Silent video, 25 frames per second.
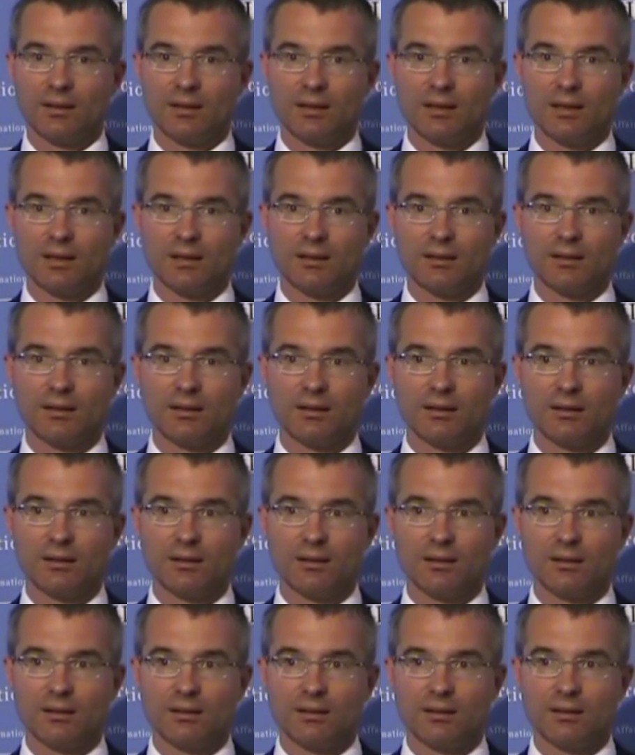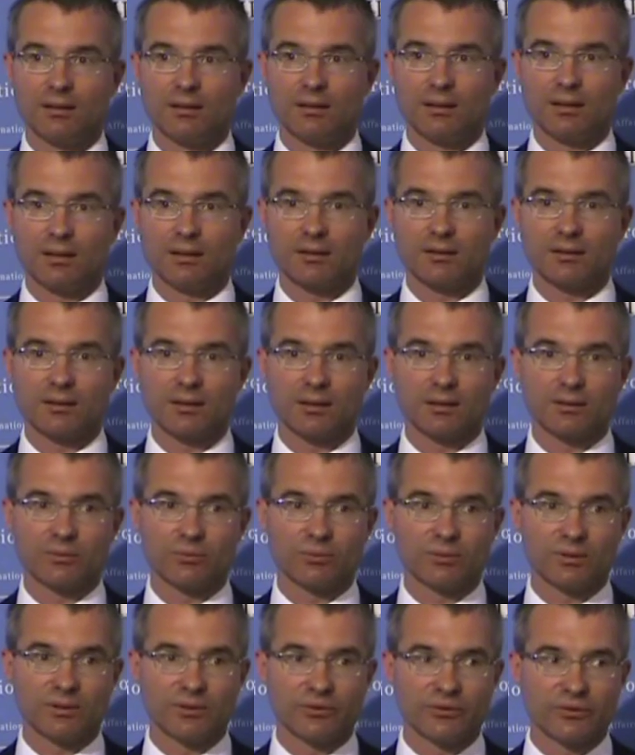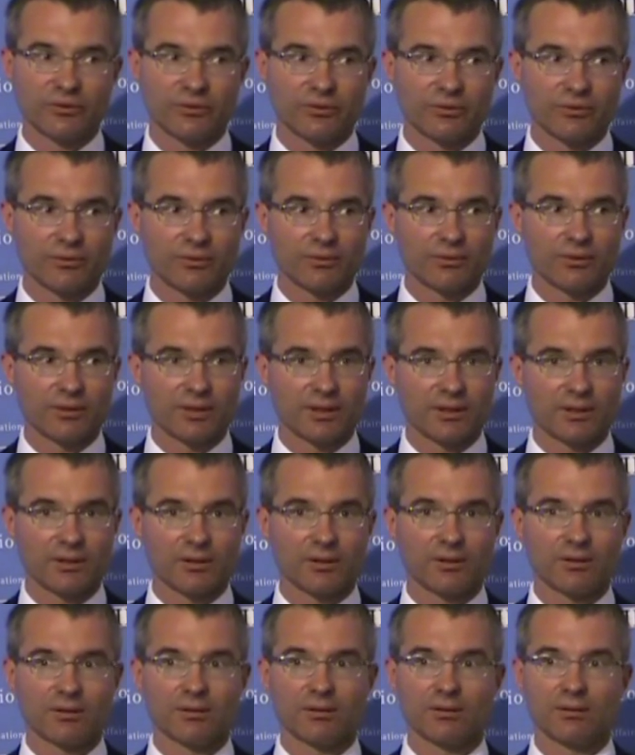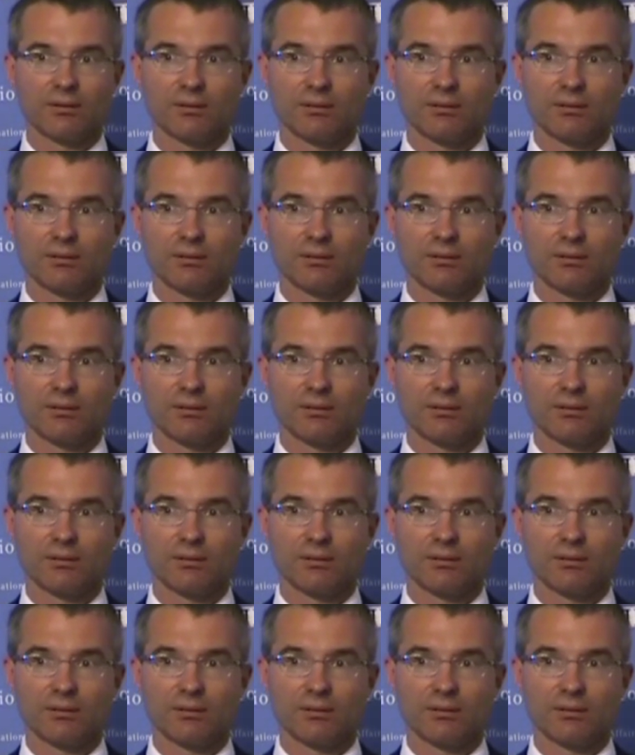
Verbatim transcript: and uh, in other countries there are